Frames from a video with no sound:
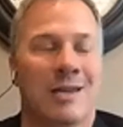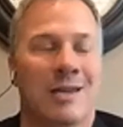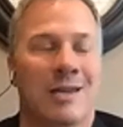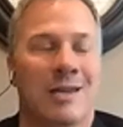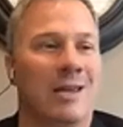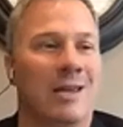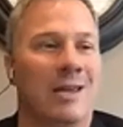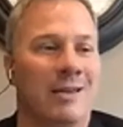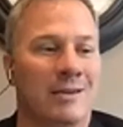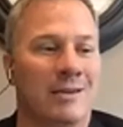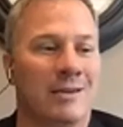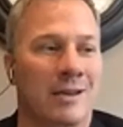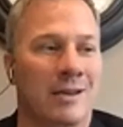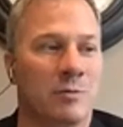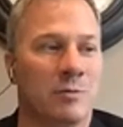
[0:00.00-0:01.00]
and
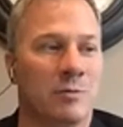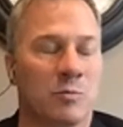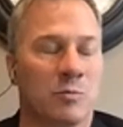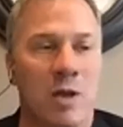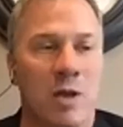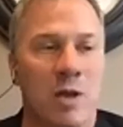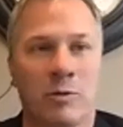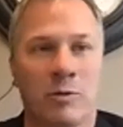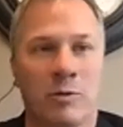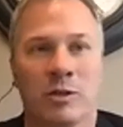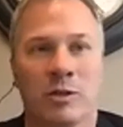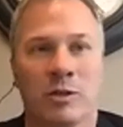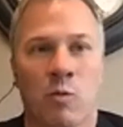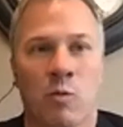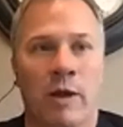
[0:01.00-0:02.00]
to just be able to get the
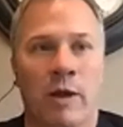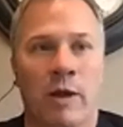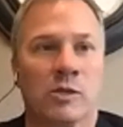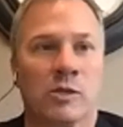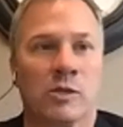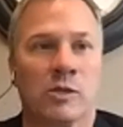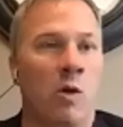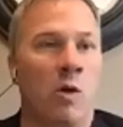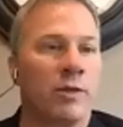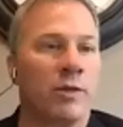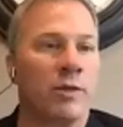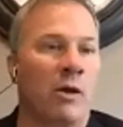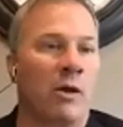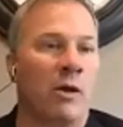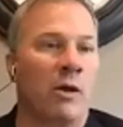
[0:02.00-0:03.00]
word out. So what we
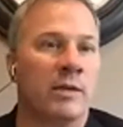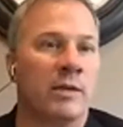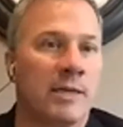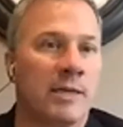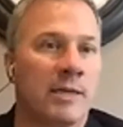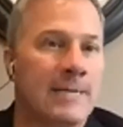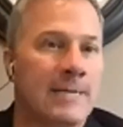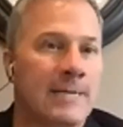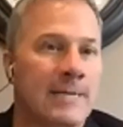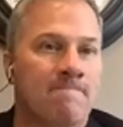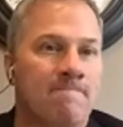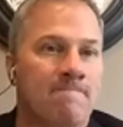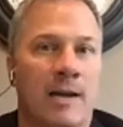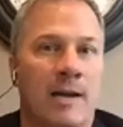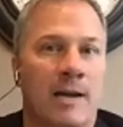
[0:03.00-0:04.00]
thought is
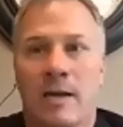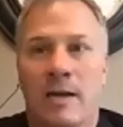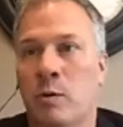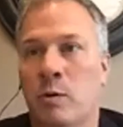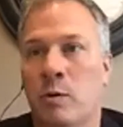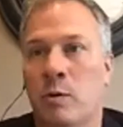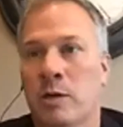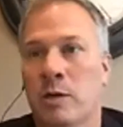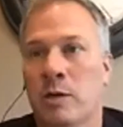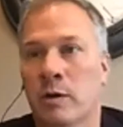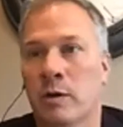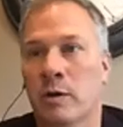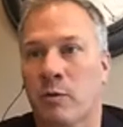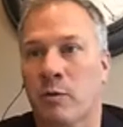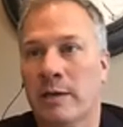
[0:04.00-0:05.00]
it would be good for
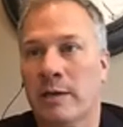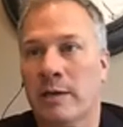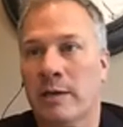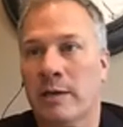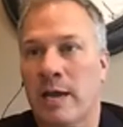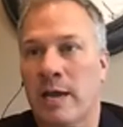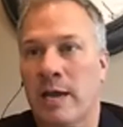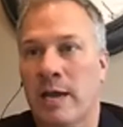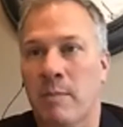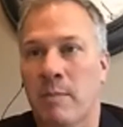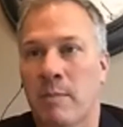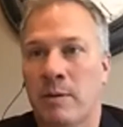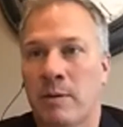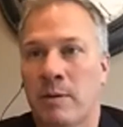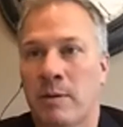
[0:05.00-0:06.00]
me to take
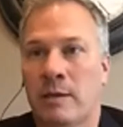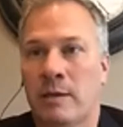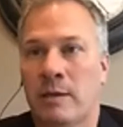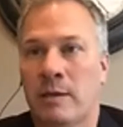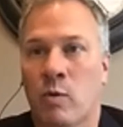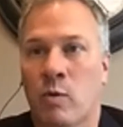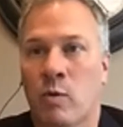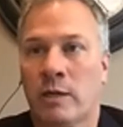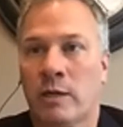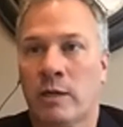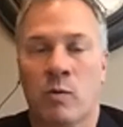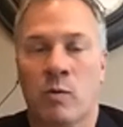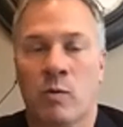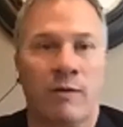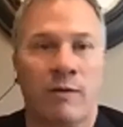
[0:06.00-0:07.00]
maybe 20,
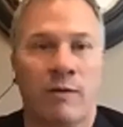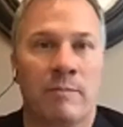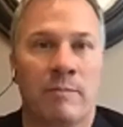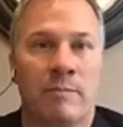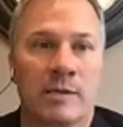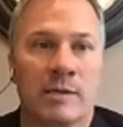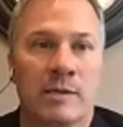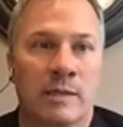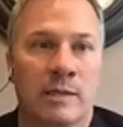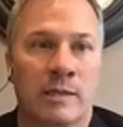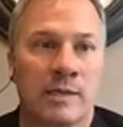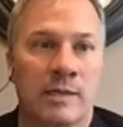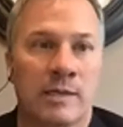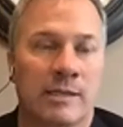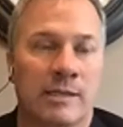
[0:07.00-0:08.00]
25 minutes of
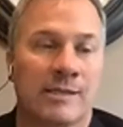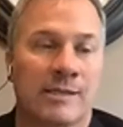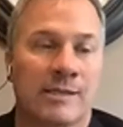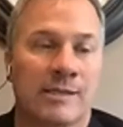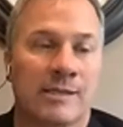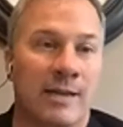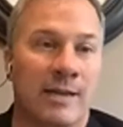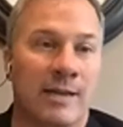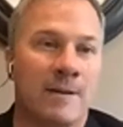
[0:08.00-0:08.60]
this. This is an